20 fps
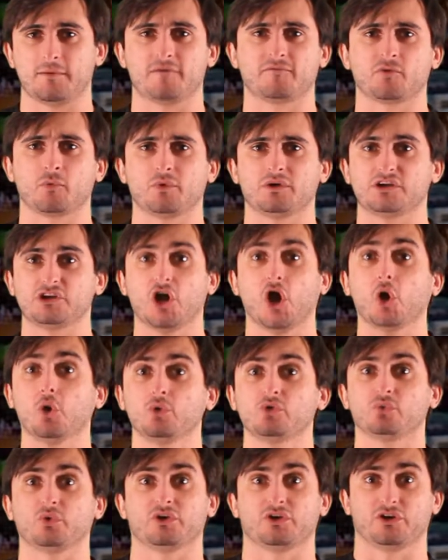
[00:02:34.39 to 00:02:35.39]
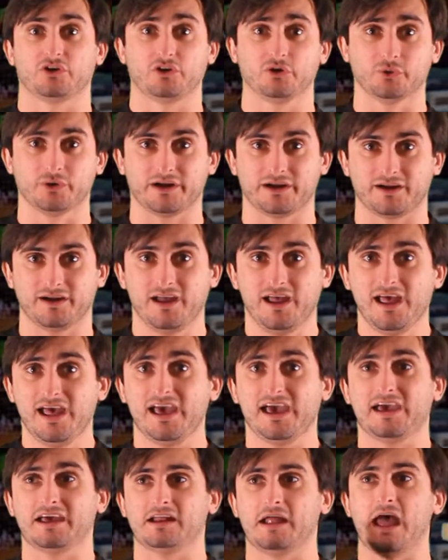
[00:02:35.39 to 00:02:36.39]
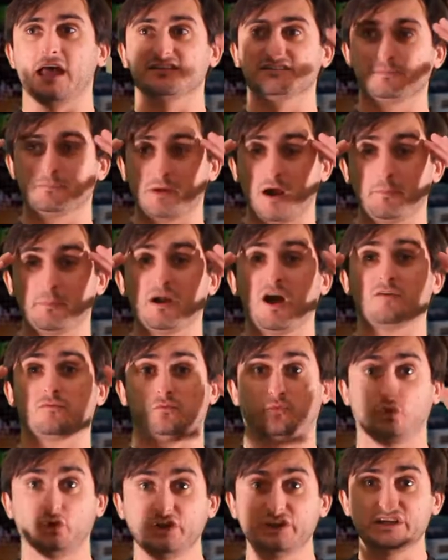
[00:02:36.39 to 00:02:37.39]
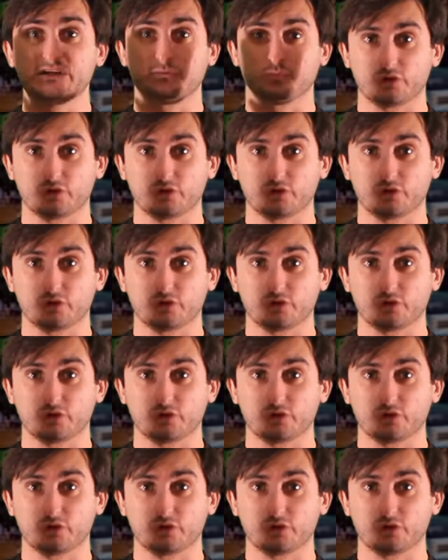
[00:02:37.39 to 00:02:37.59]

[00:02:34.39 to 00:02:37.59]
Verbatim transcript: Everyone knows what you're doing, and it ends up coming off really,